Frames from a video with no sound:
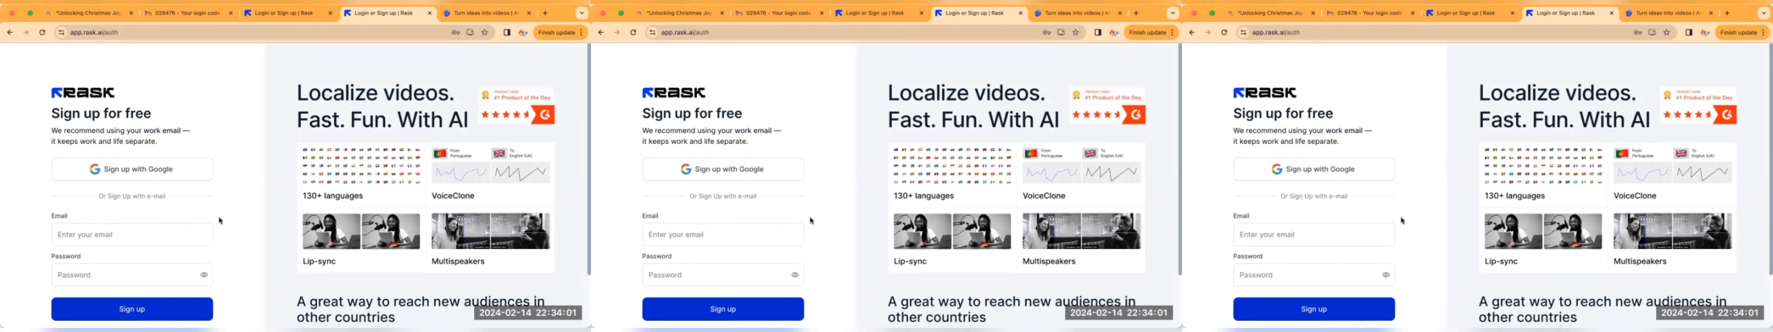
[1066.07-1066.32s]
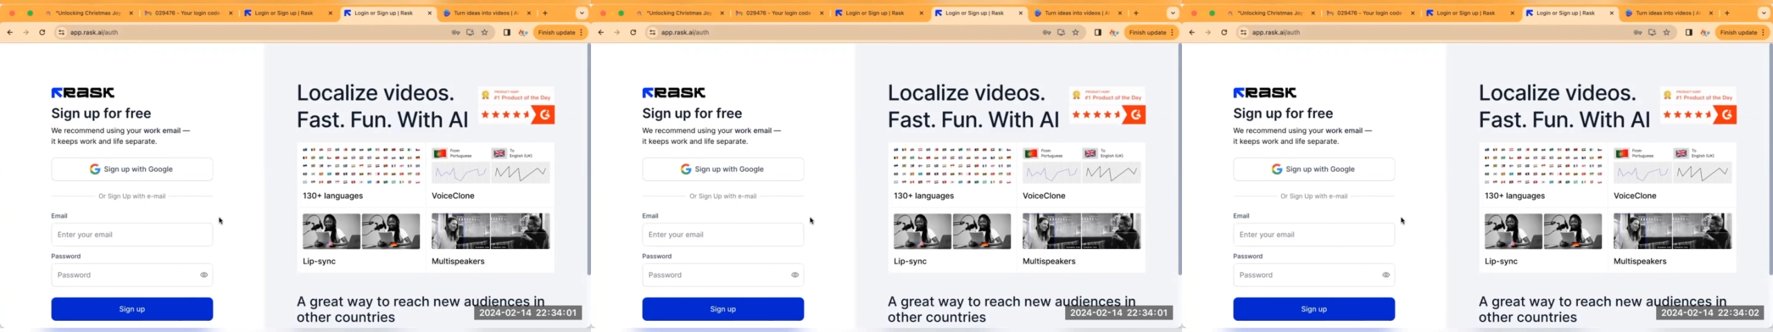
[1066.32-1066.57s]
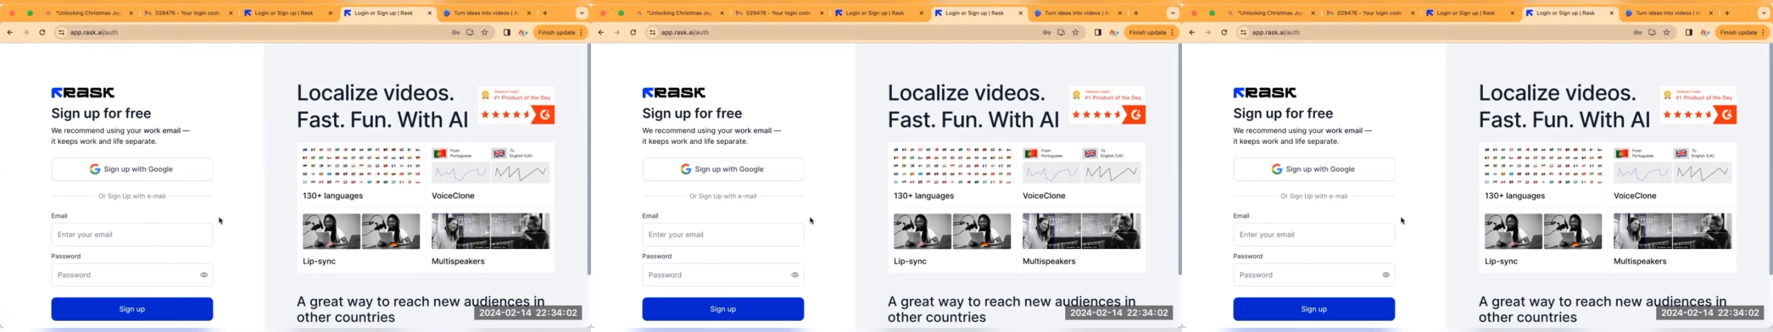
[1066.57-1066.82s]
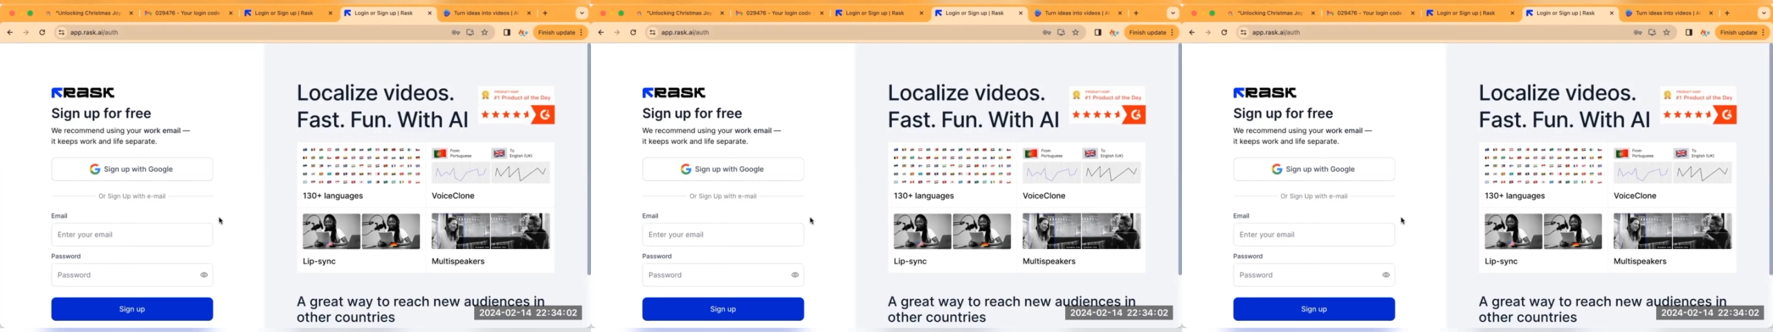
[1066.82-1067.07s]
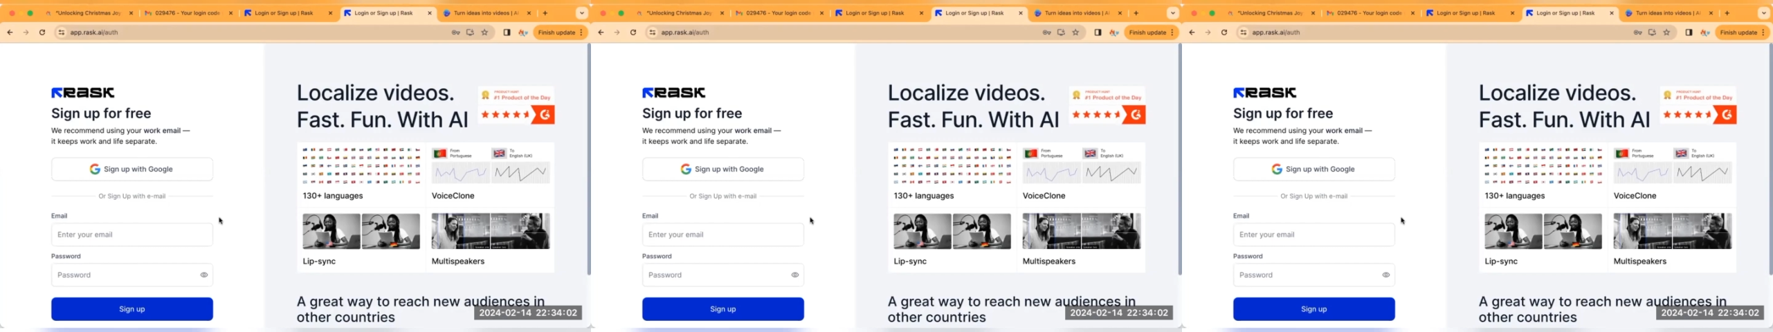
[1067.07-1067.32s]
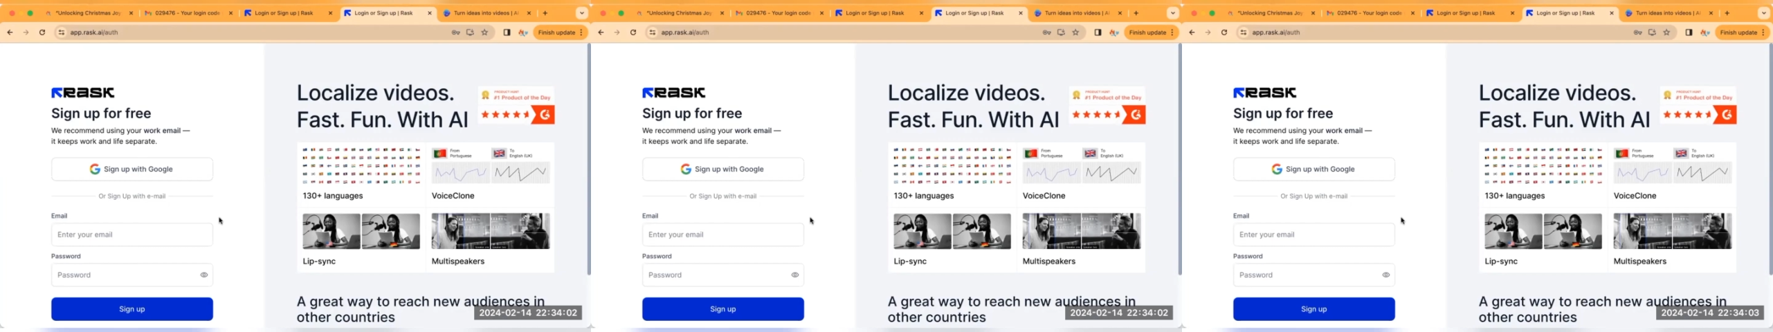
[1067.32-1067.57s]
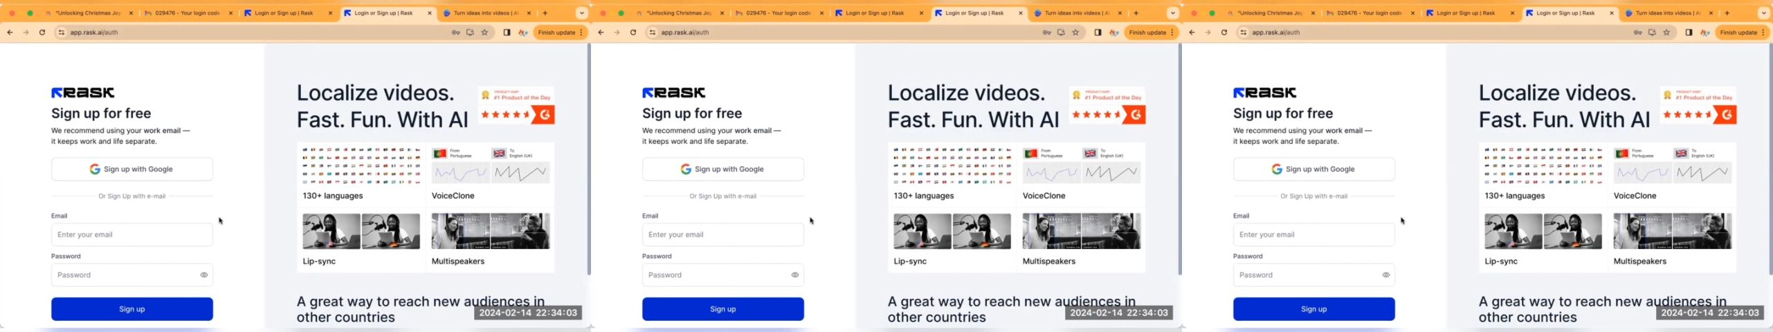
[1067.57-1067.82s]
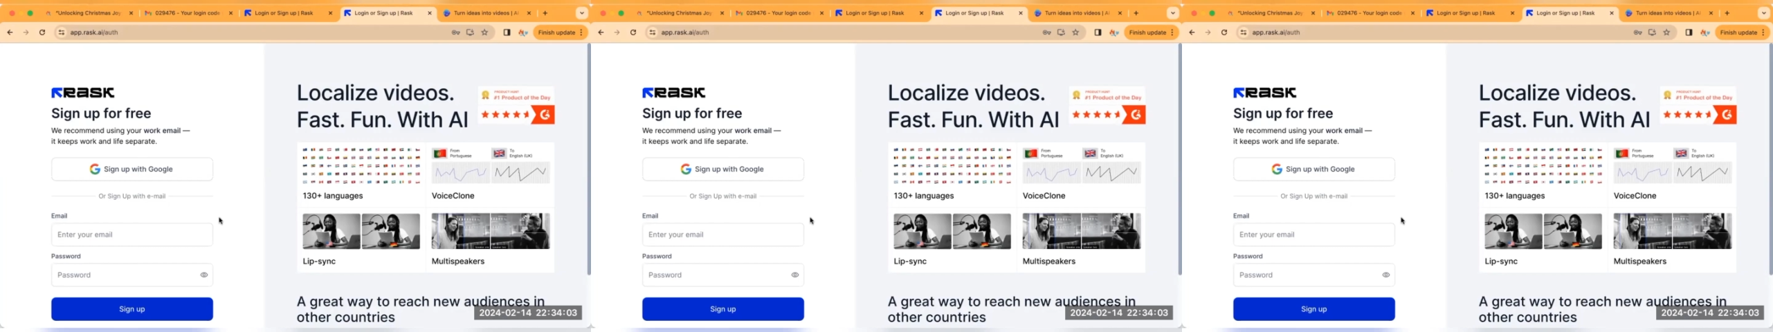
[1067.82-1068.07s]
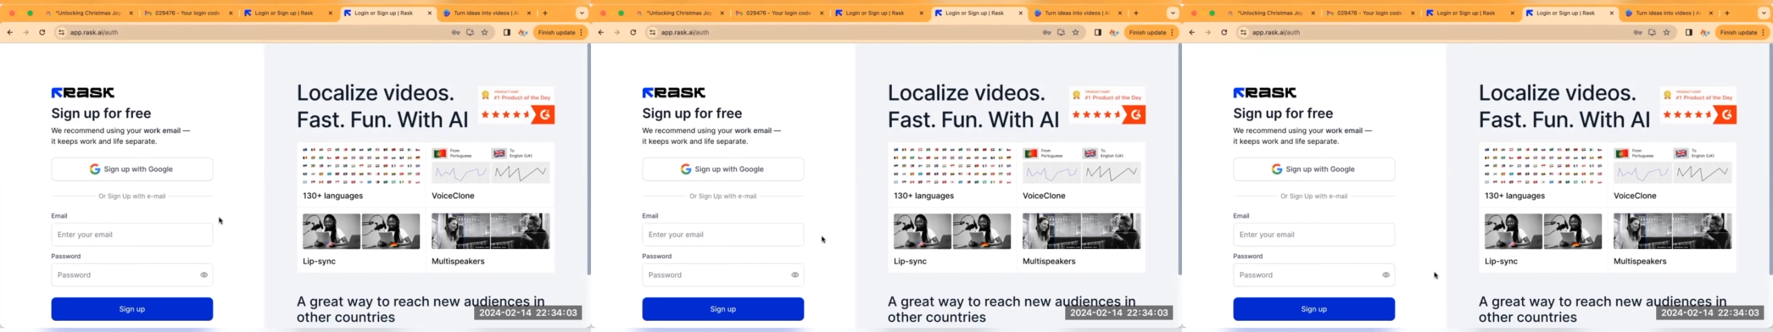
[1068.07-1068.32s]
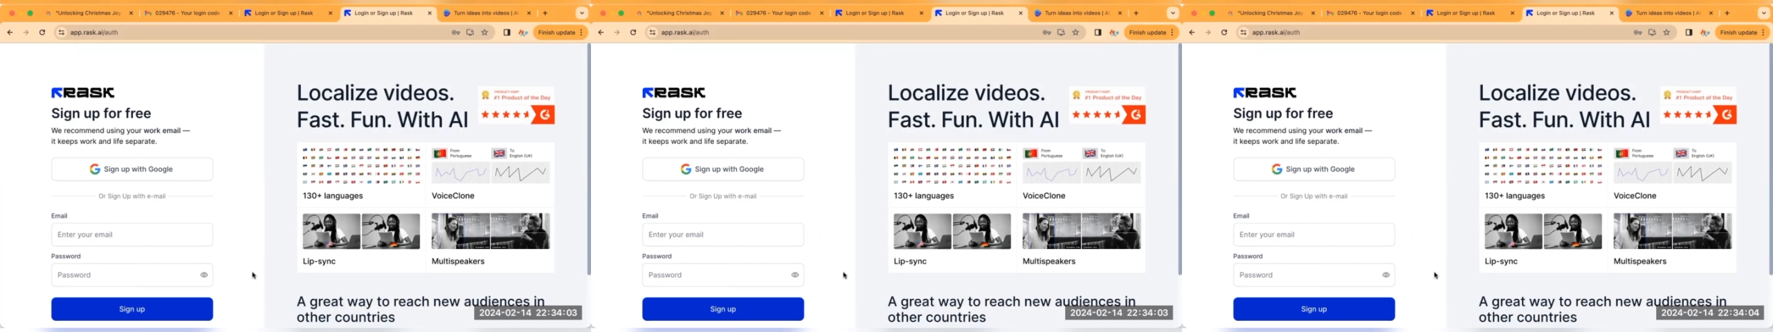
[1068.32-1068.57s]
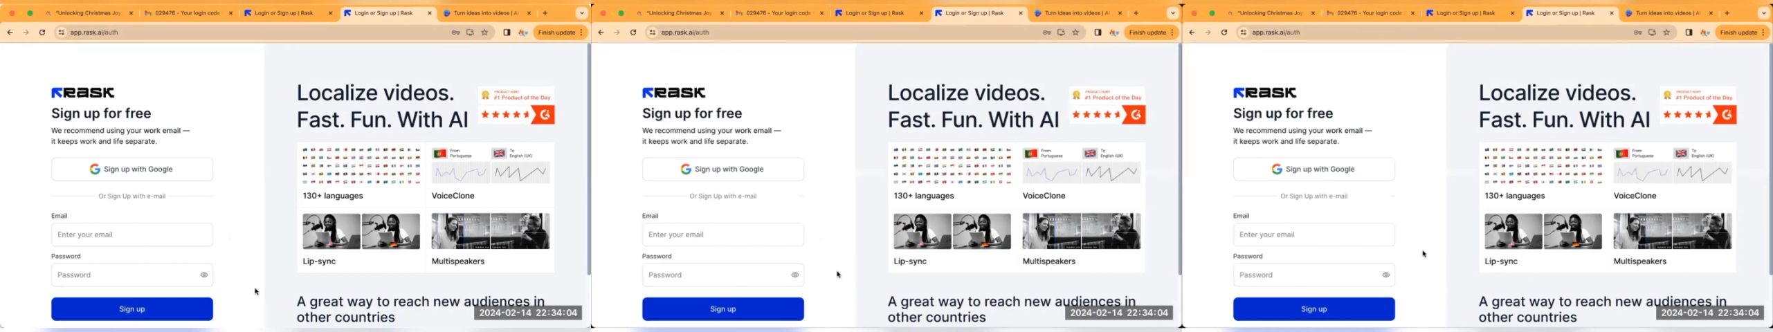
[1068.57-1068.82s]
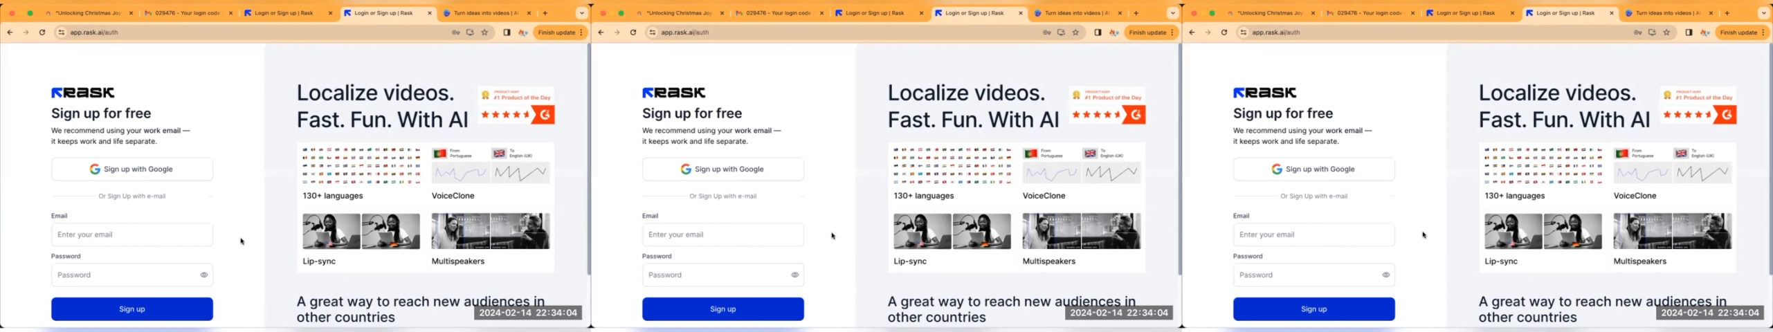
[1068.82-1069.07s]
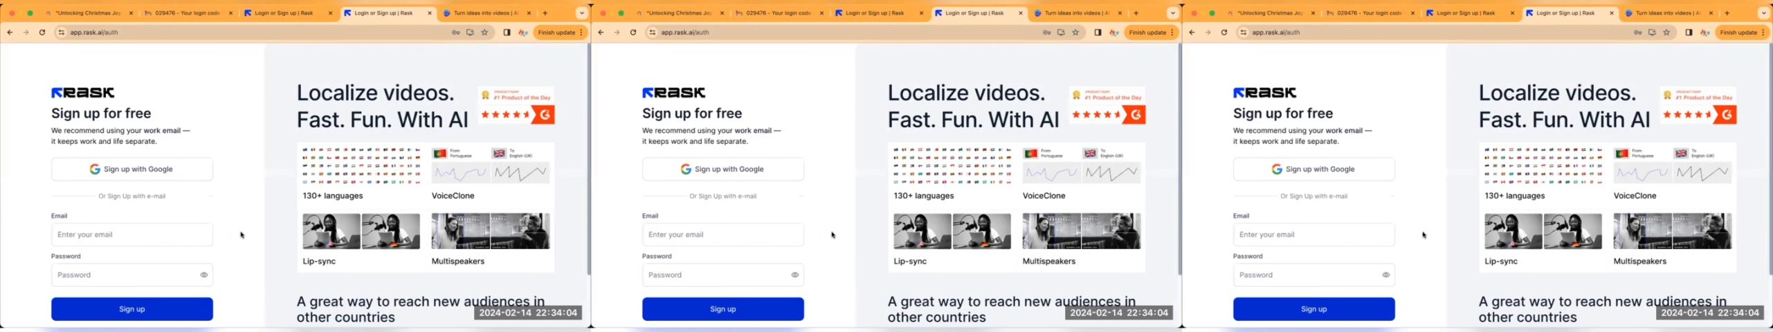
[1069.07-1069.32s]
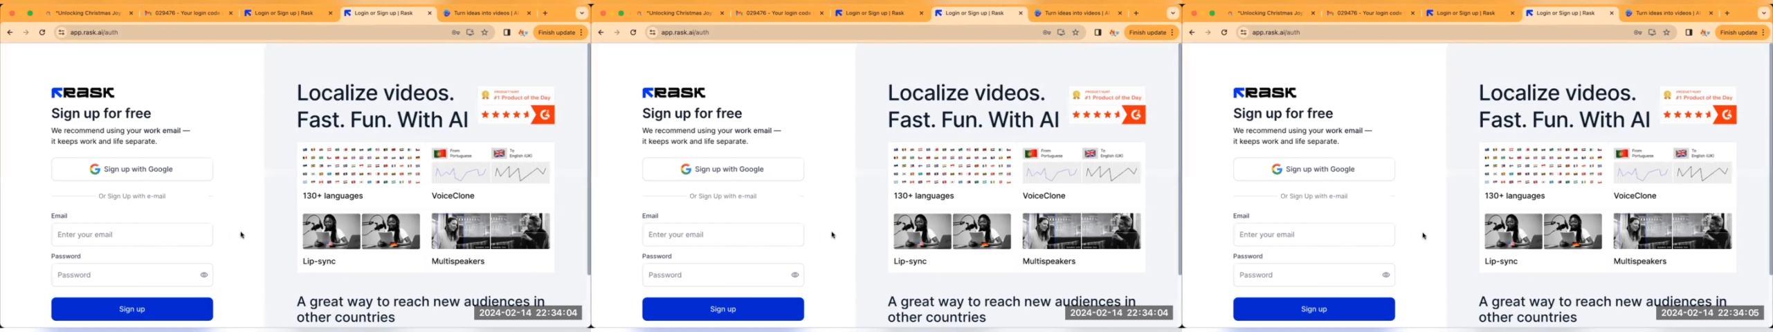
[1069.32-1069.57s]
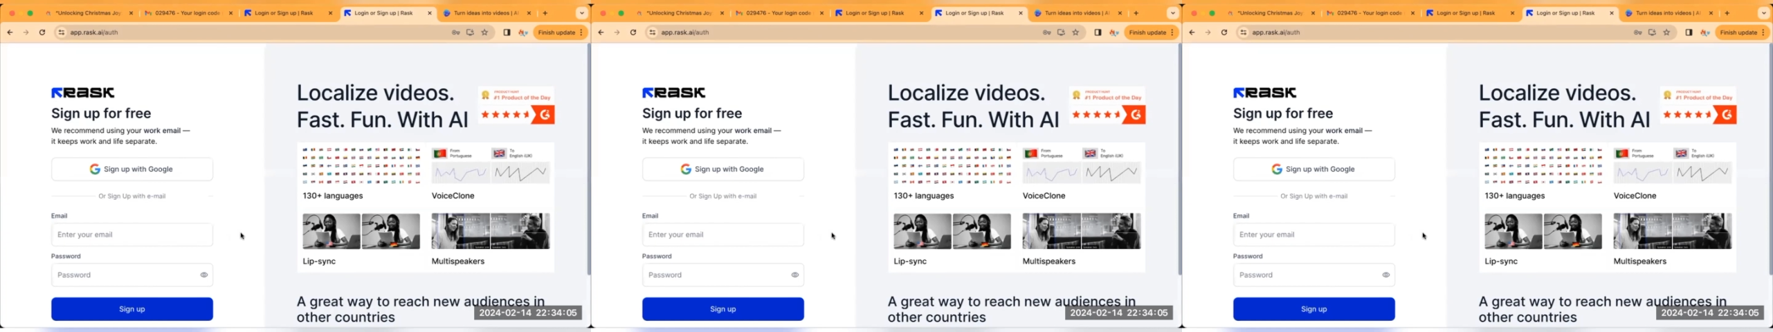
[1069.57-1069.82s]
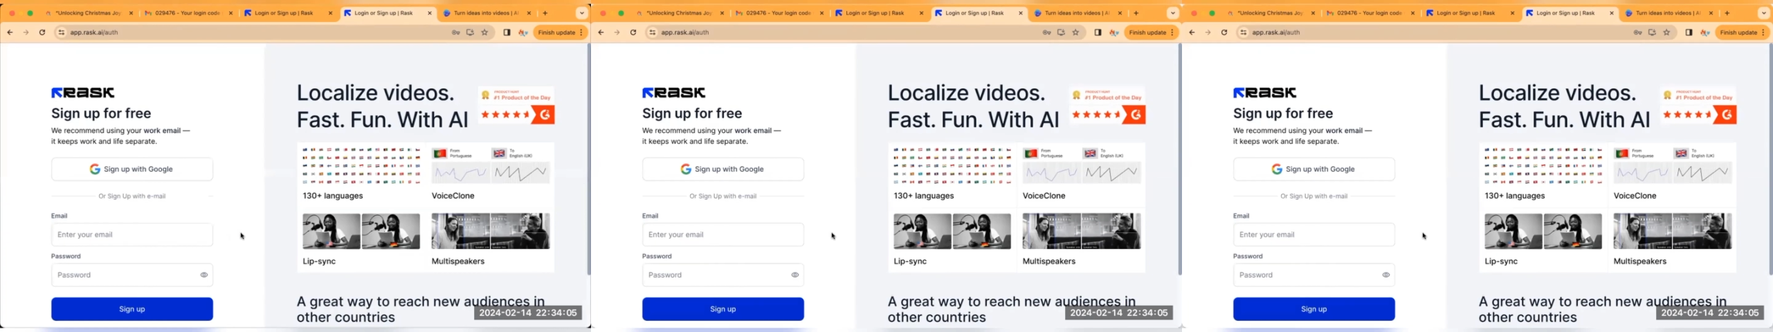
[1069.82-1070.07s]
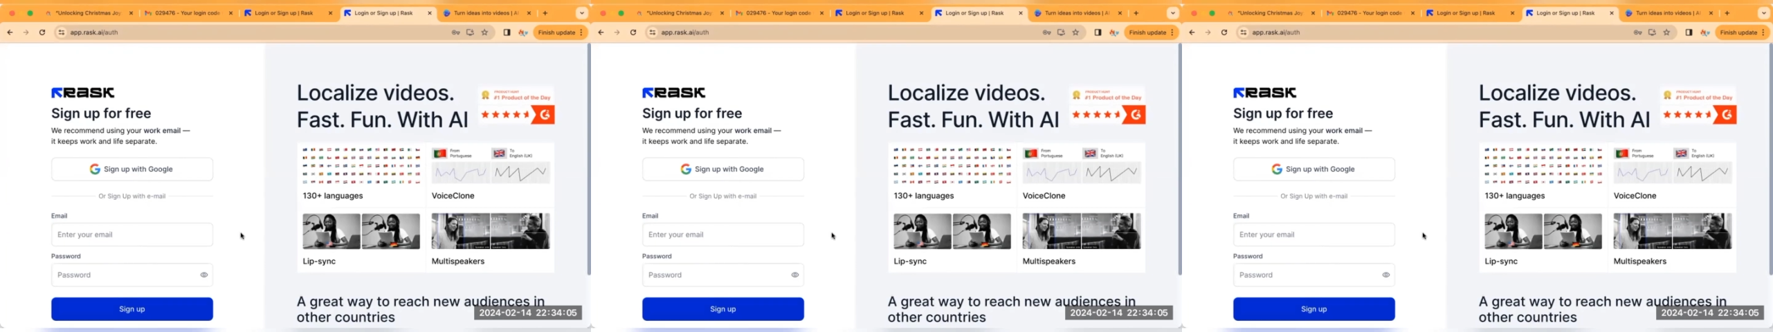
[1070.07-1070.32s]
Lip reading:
Nobody's mouth can be seen.